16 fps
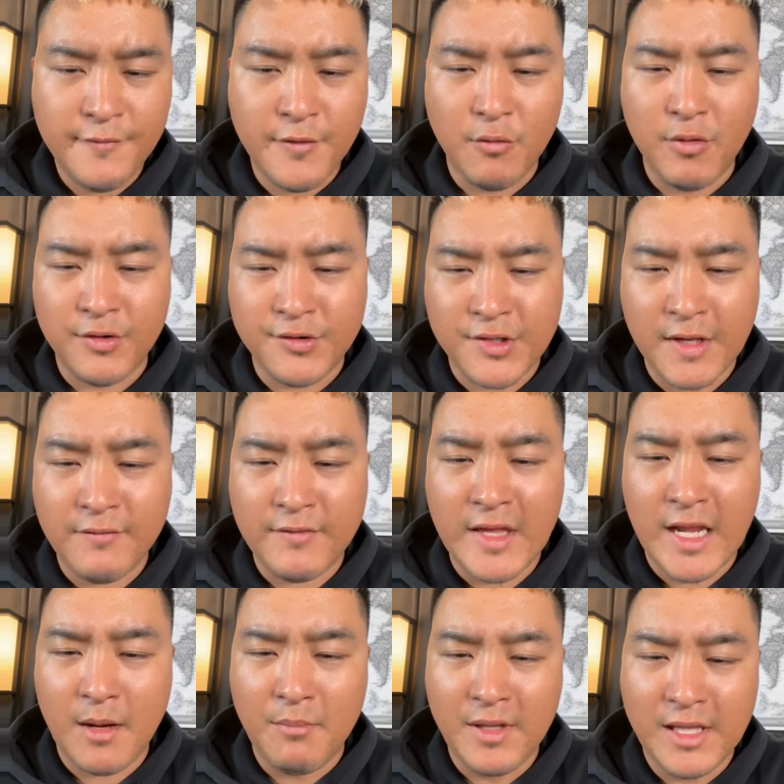If you receive
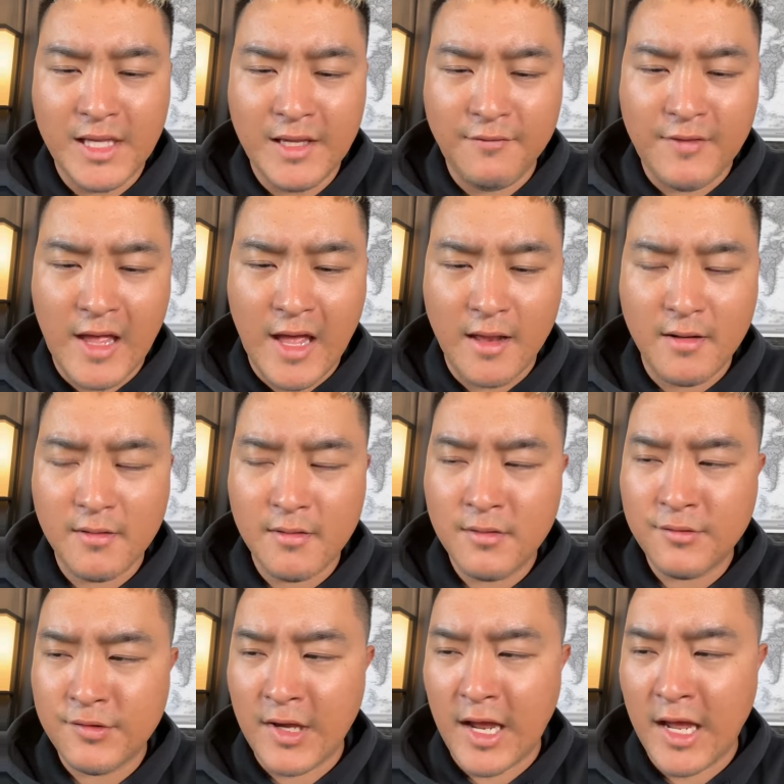that and believe that,
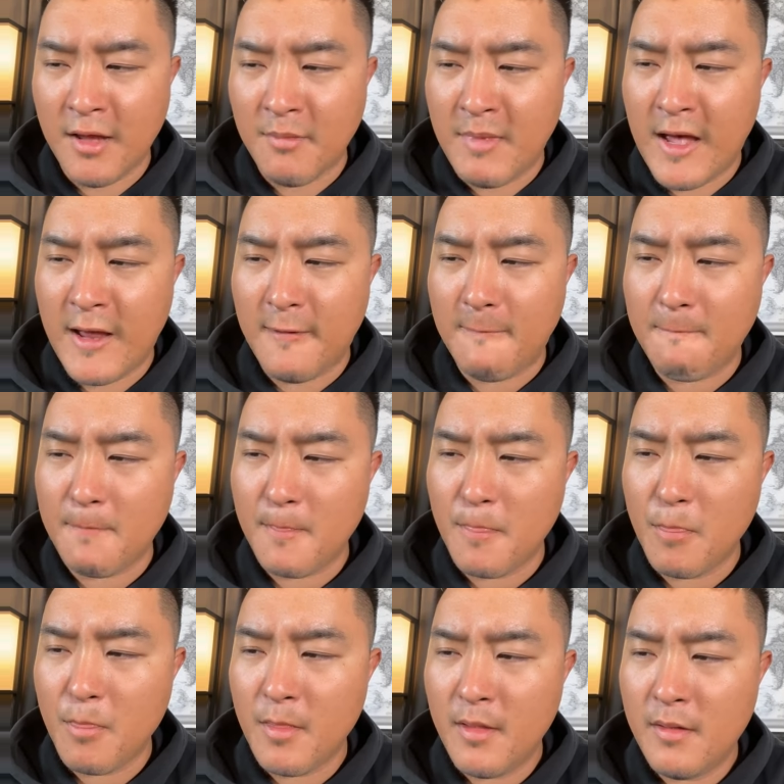say amen.
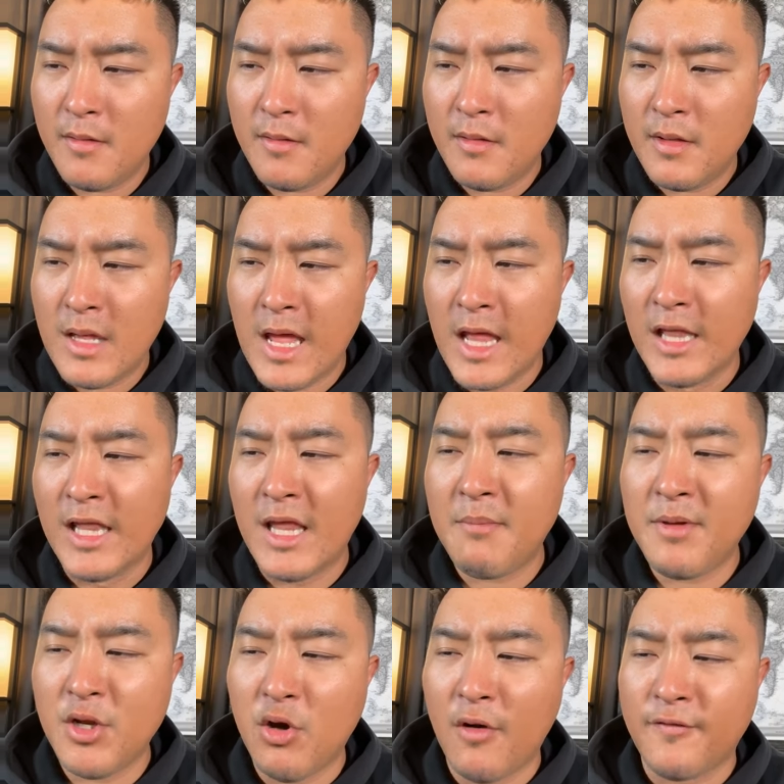And
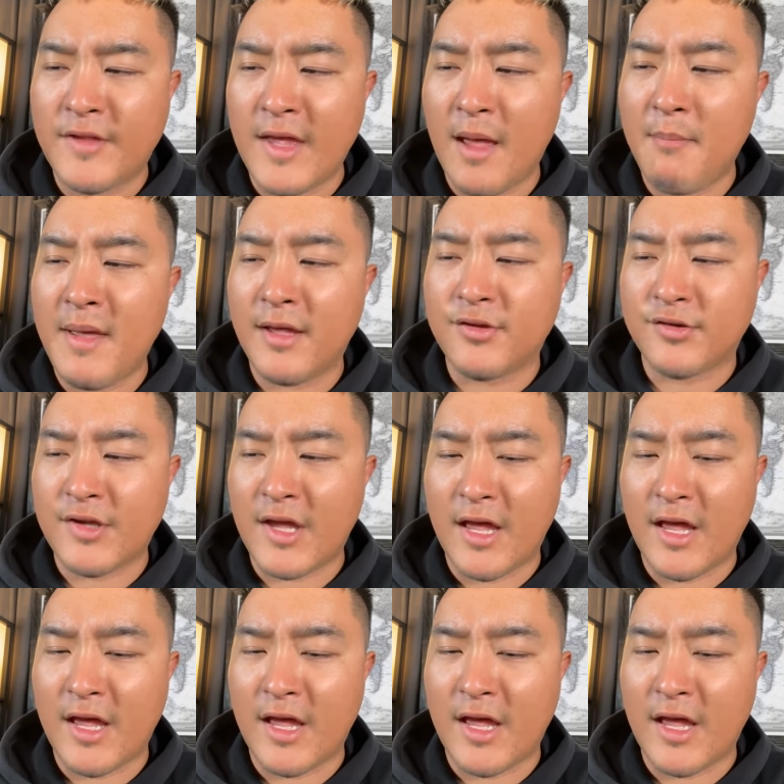let me know if that makes